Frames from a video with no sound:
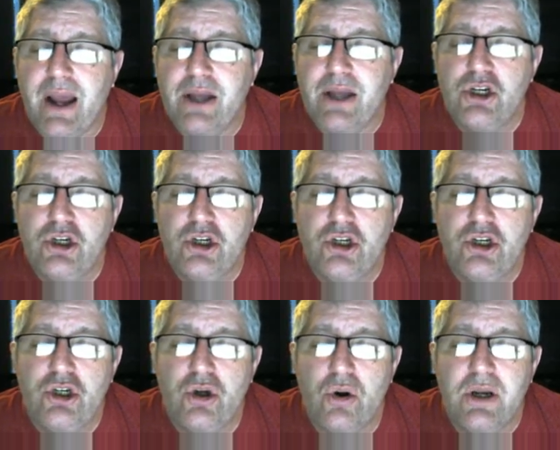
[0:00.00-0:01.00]
I
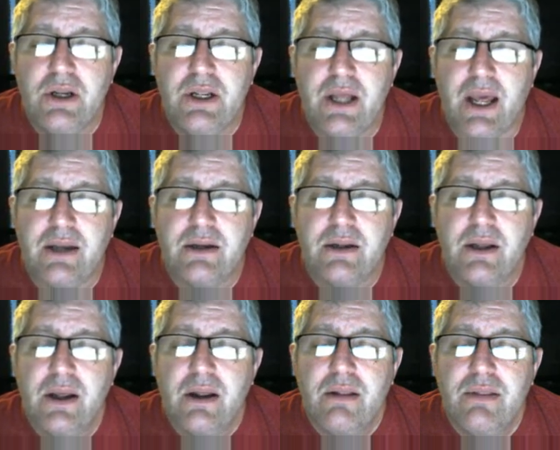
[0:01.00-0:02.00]
should get
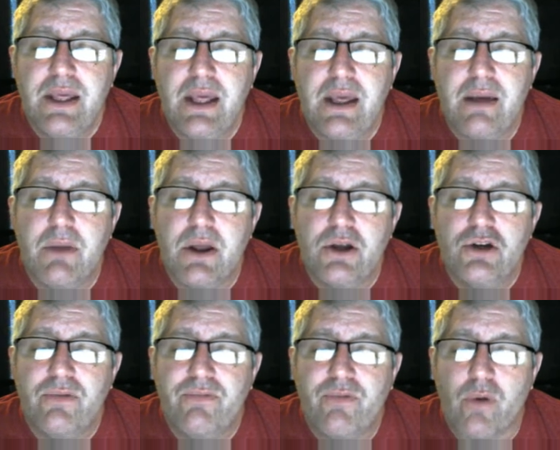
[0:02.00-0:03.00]
the image
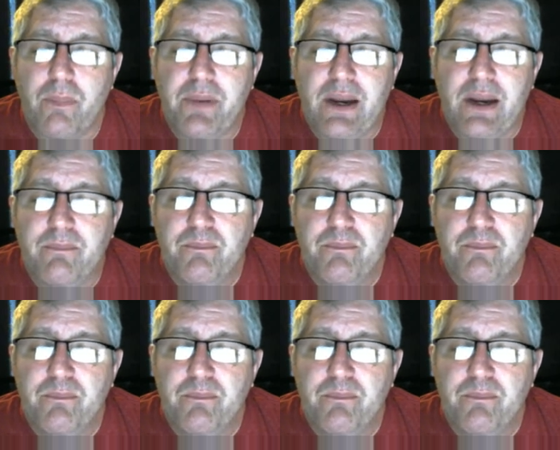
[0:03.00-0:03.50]
for B.